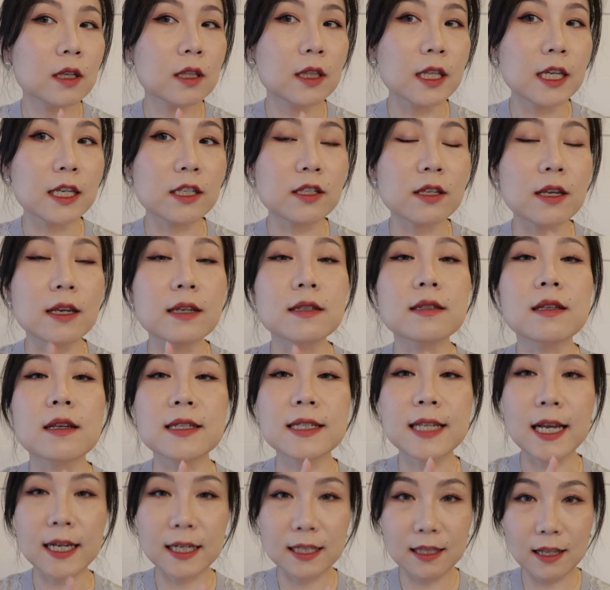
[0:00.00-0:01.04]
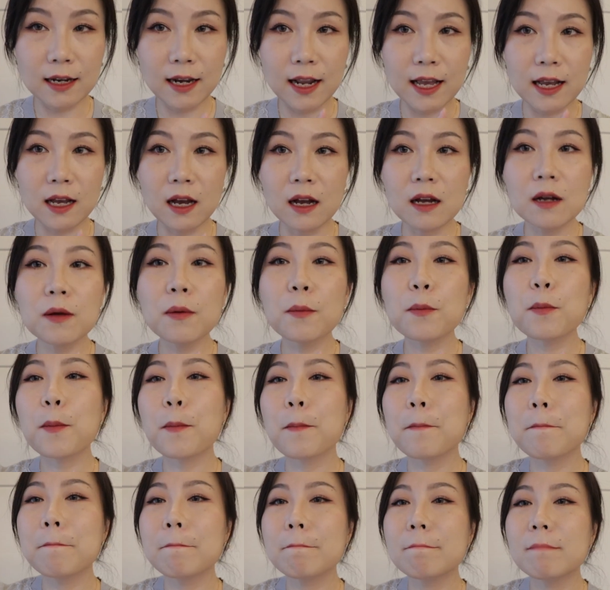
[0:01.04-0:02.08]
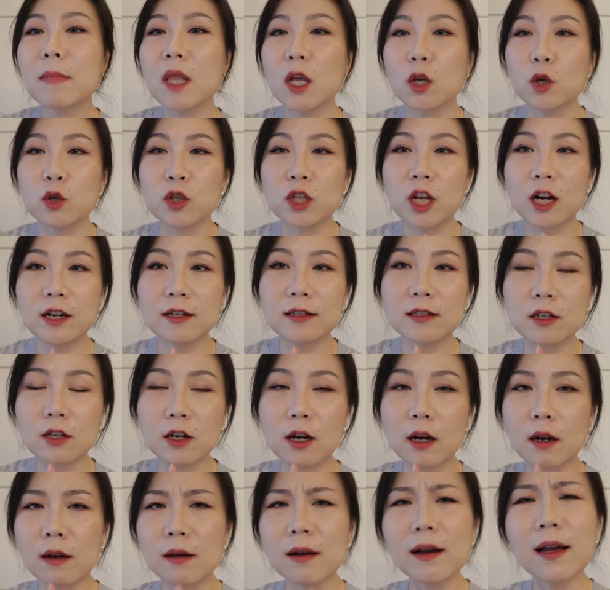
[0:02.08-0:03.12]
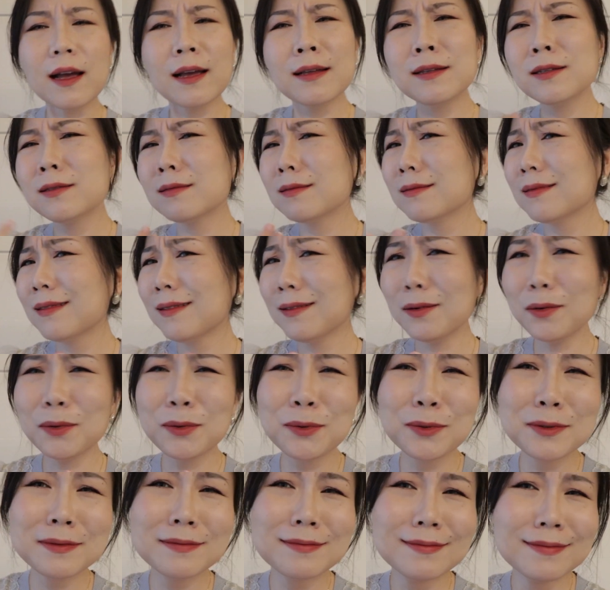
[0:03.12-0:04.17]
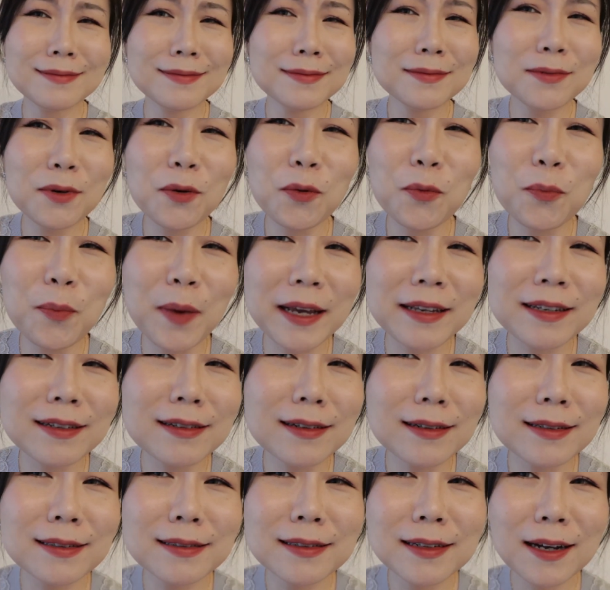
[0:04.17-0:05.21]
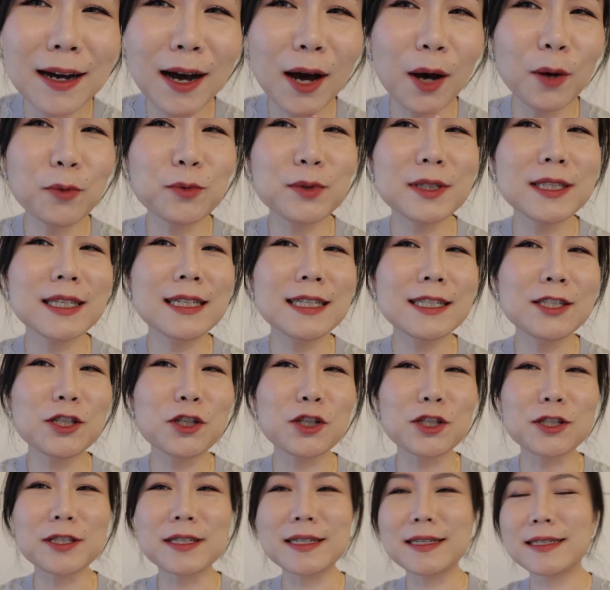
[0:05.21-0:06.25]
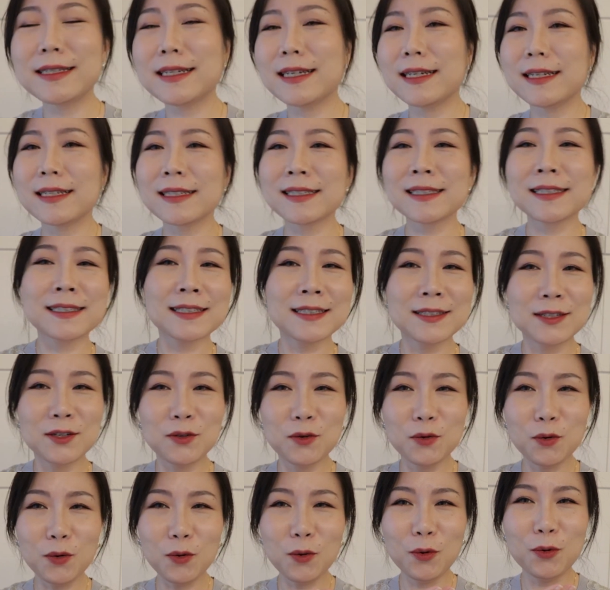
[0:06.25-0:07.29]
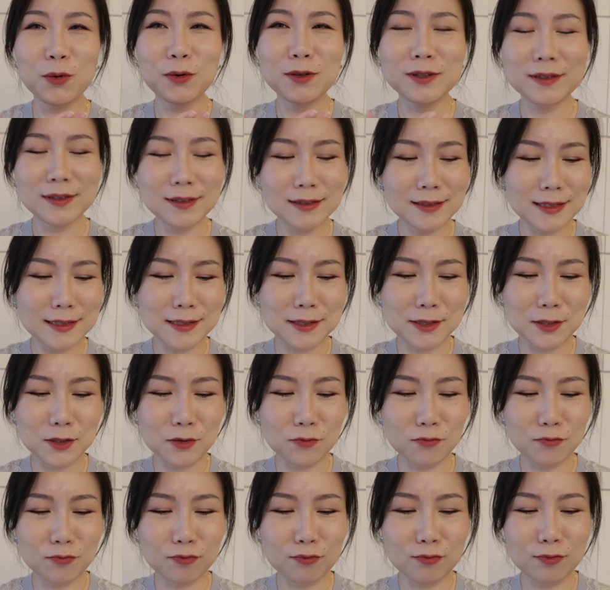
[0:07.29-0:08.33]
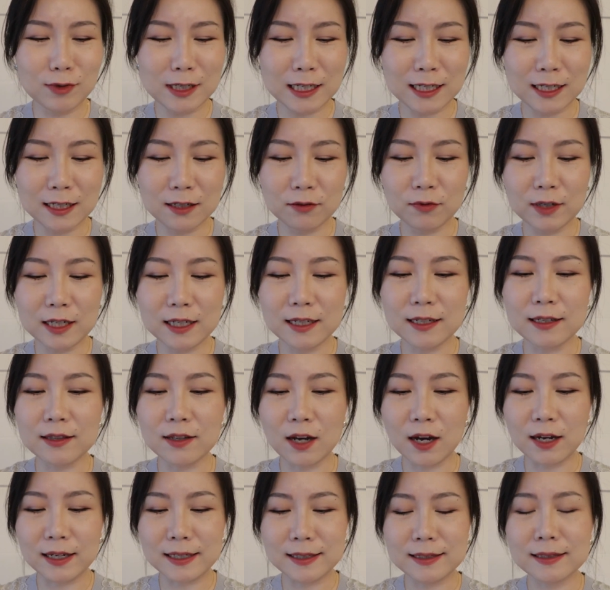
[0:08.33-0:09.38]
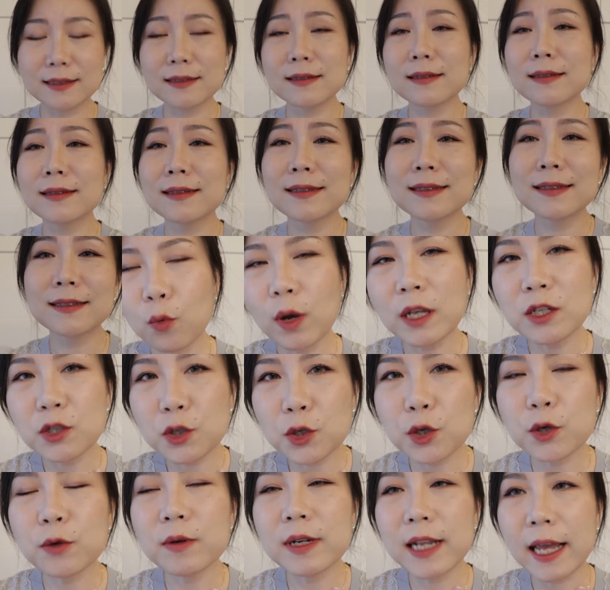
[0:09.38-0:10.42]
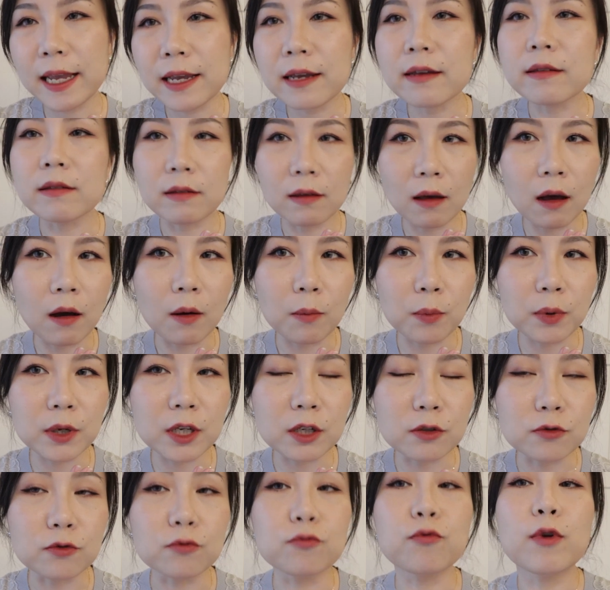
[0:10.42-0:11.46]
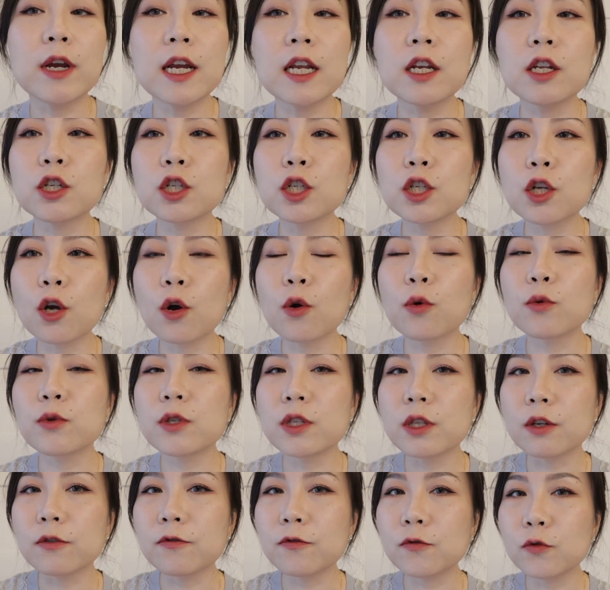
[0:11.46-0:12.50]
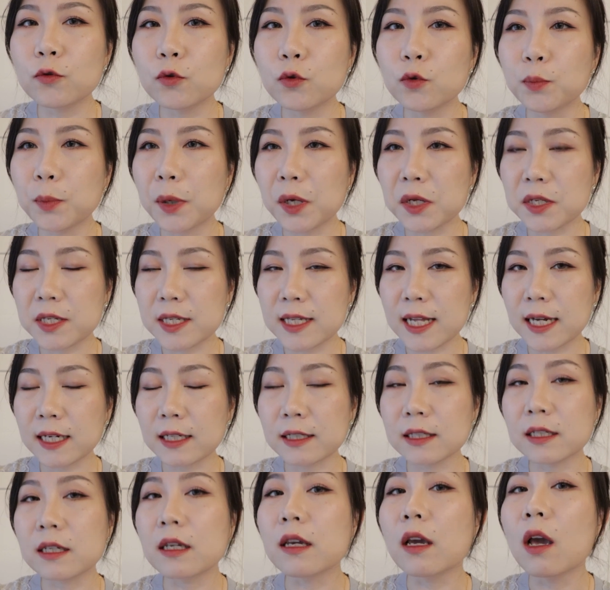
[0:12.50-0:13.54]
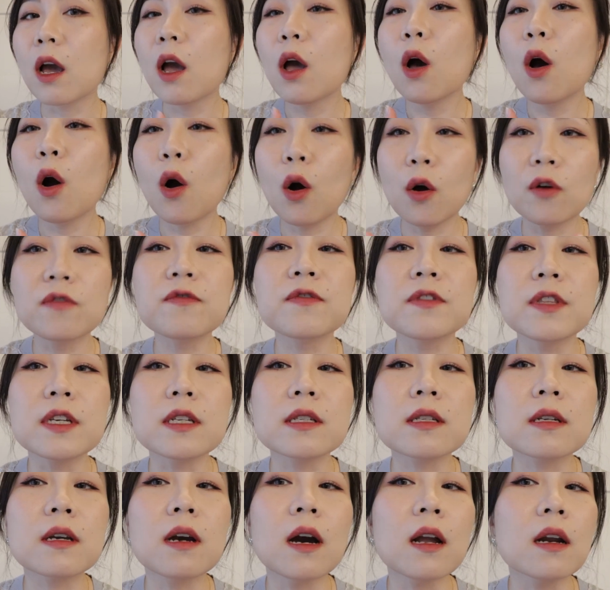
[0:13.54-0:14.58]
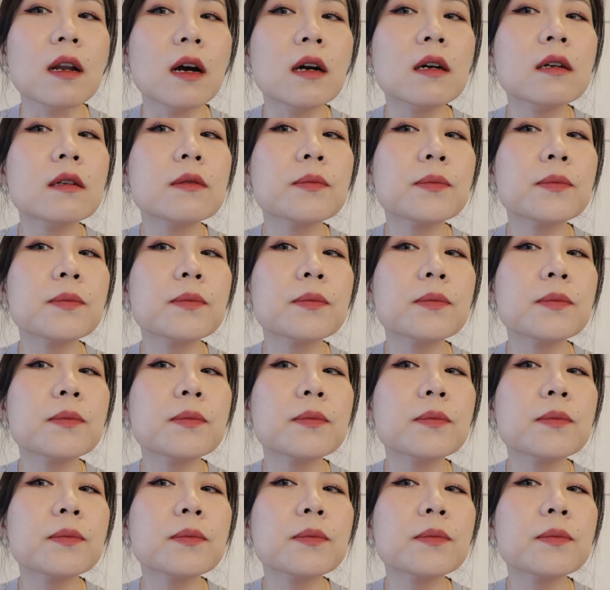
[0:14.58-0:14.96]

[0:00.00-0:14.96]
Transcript: This is the second layer. You darken the color. Oh my god, how delicious it is. Oh, this is really nice. Once you layer it up, it really shows the full personality of this color.